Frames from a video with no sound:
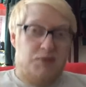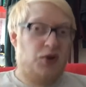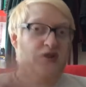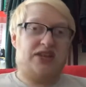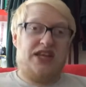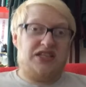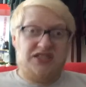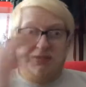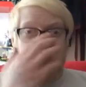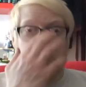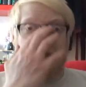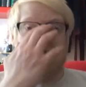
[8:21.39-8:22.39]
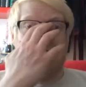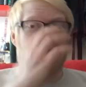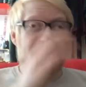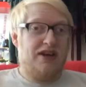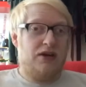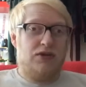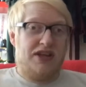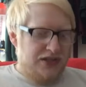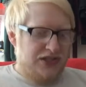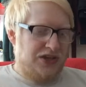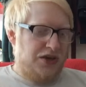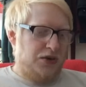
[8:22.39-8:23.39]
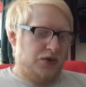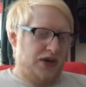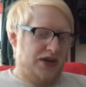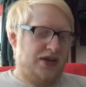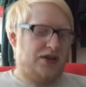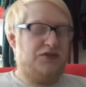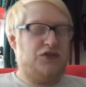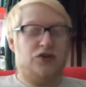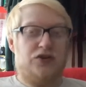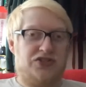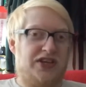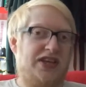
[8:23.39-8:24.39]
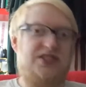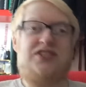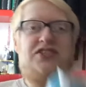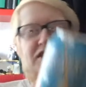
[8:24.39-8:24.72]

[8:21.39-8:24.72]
but they seem to have sold out. So of course I had to